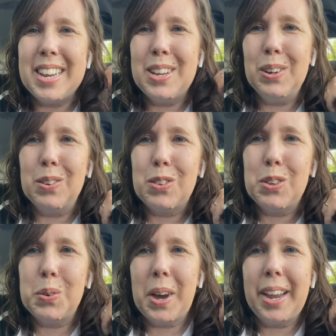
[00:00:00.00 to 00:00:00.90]
here.
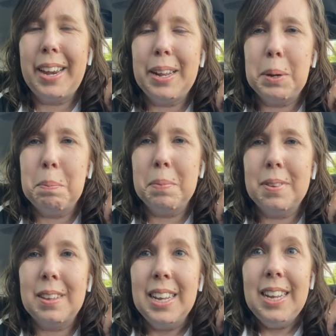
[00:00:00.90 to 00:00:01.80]
Two
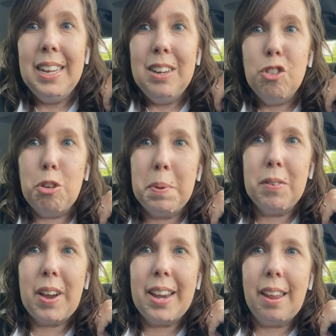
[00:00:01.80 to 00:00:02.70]
items should be
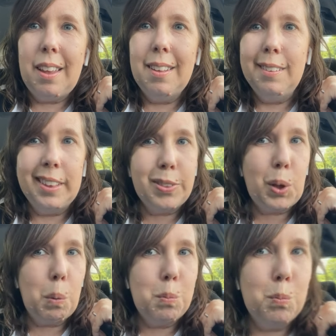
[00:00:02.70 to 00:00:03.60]
ready. Let's go.